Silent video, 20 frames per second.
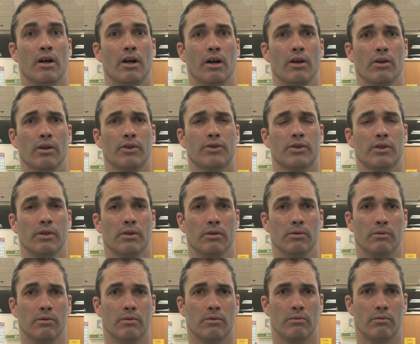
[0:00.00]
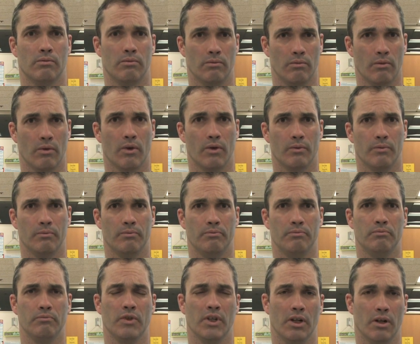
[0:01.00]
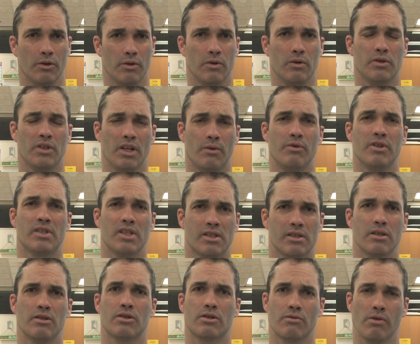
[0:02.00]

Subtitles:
I also, you did resistance